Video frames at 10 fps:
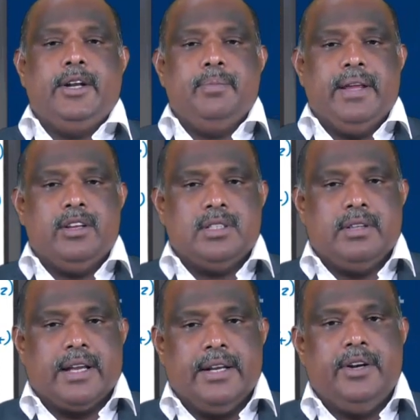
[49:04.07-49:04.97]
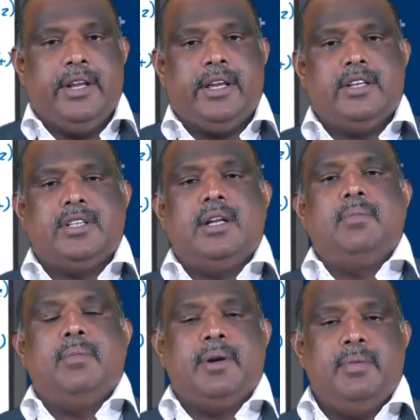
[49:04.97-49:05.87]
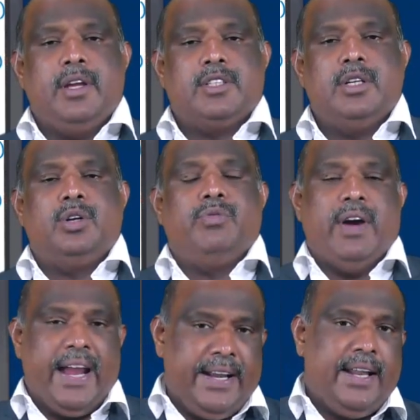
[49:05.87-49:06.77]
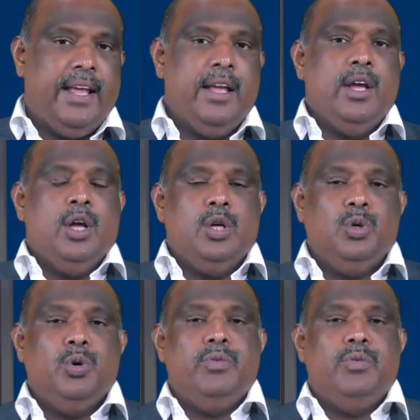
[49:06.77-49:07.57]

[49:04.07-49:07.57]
We are trying to make use of the kinetic equation and momentum equation to find